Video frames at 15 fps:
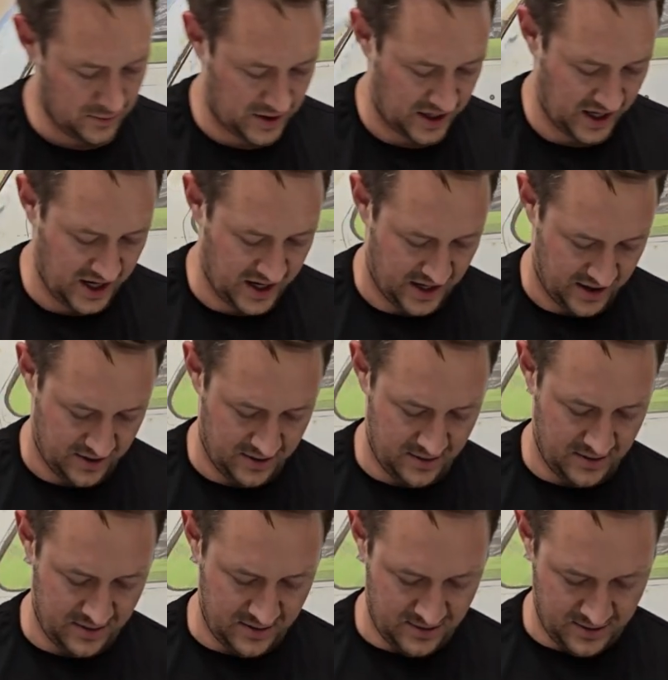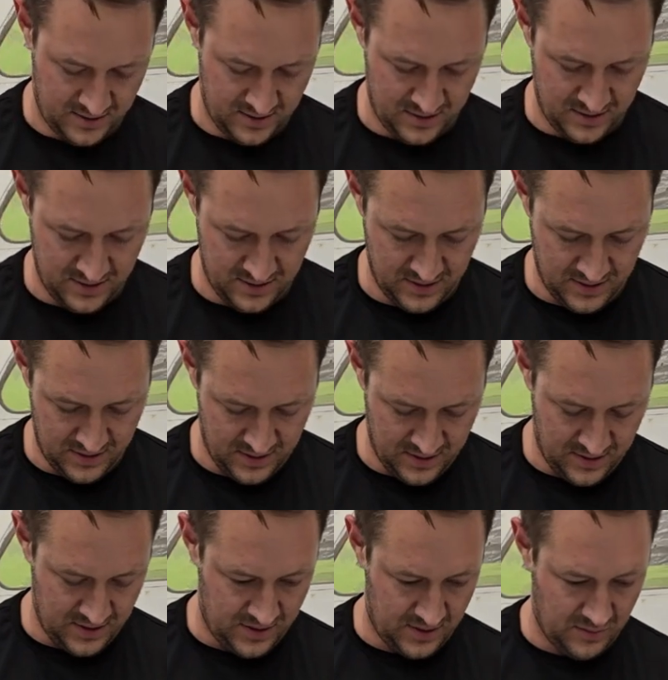Okay,
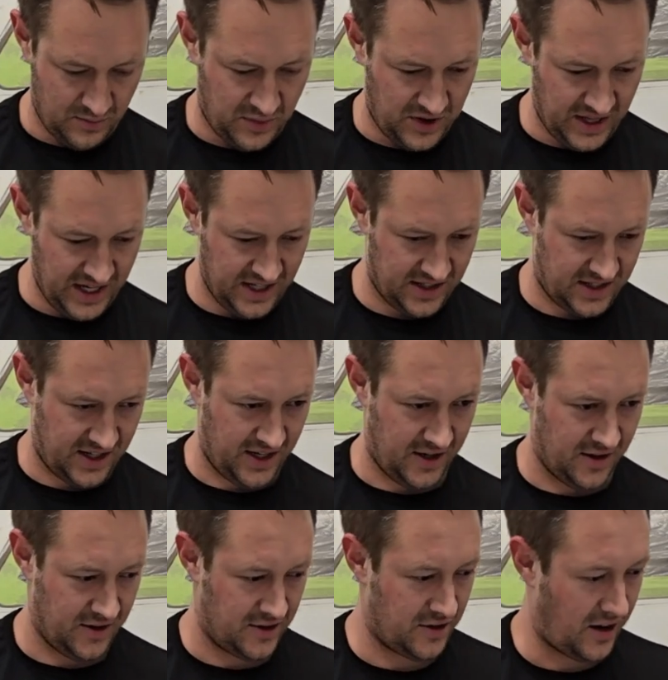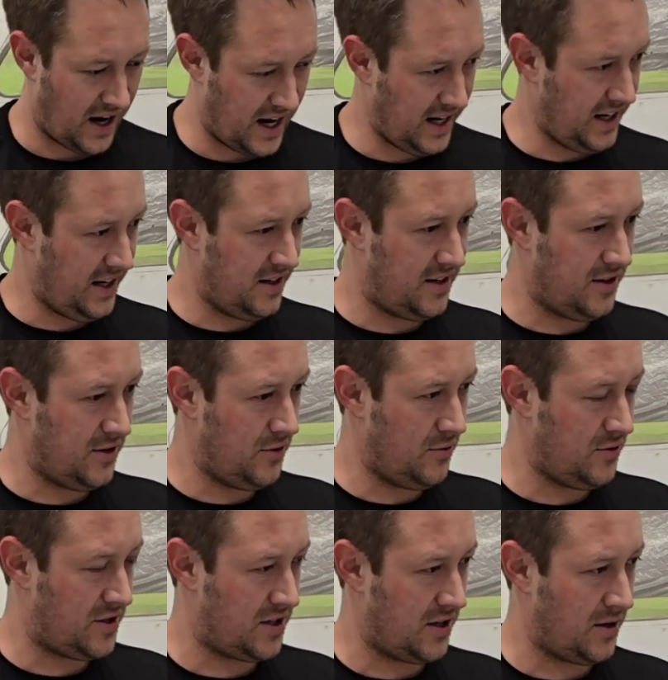some plates here. So I need to
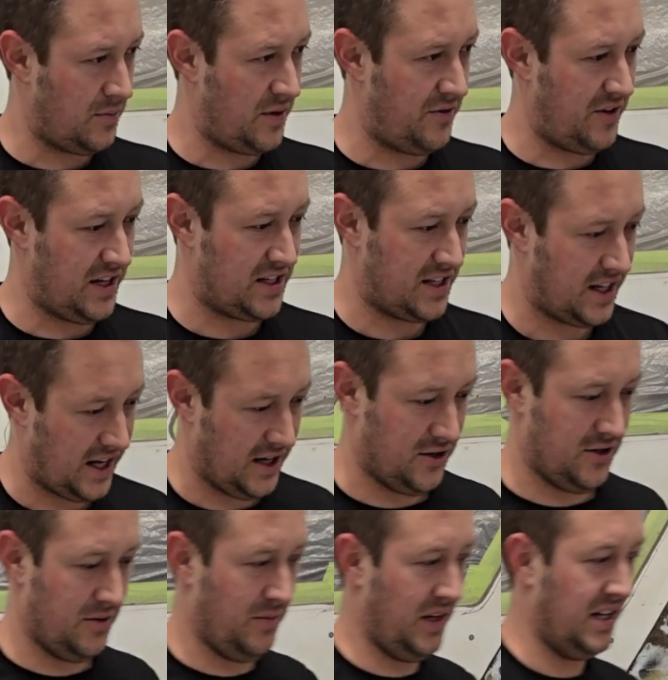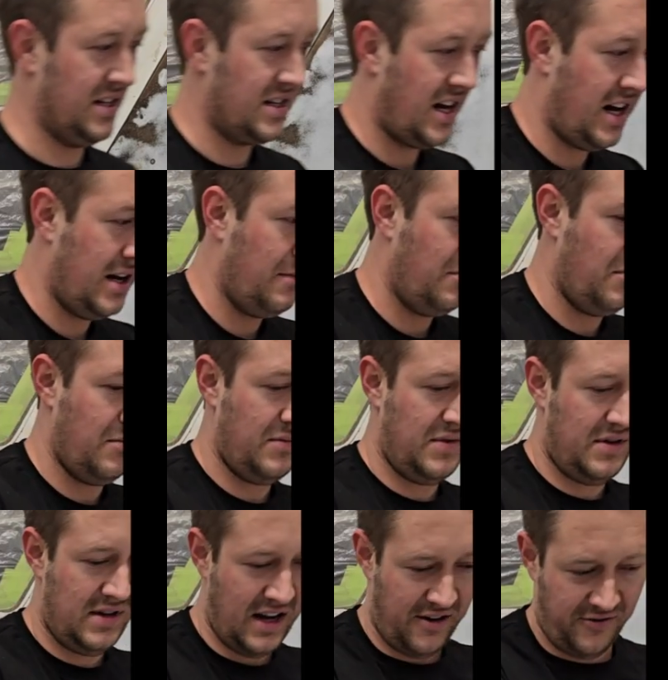do some investigation because I
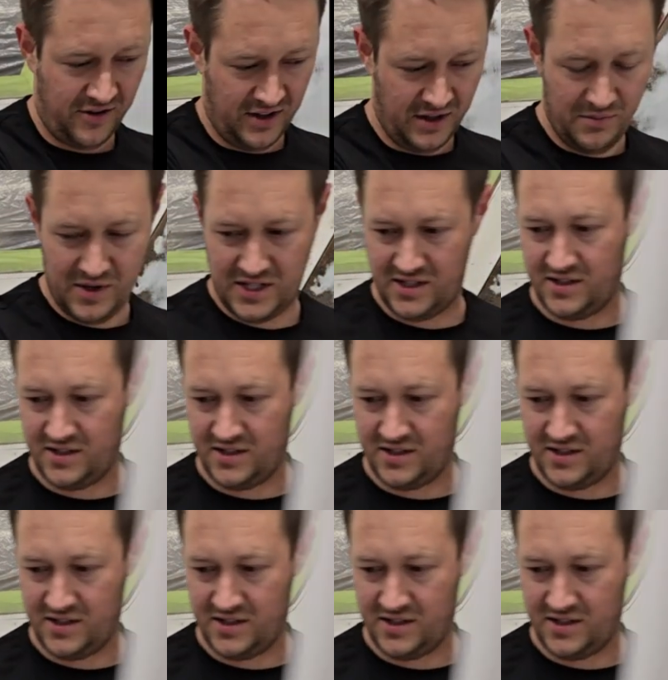am definitely